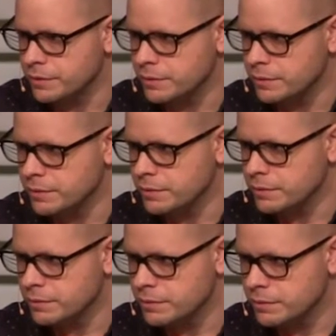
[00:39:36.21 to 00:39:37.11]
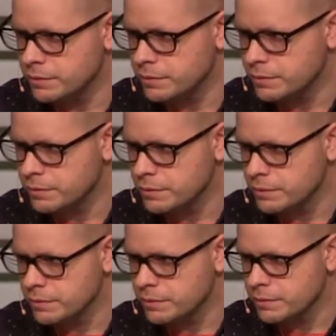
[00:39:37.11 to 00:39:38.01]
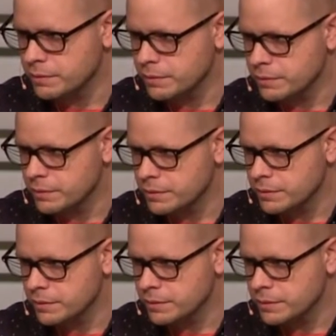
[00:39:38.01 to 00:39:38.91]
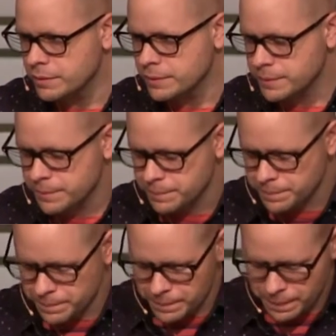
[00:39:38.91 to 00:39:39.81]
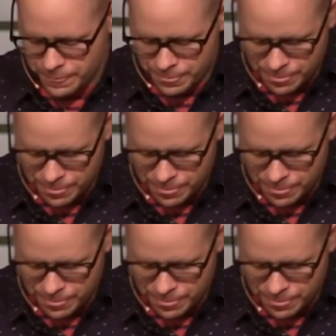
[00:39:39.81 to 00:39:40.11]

Nothing is said.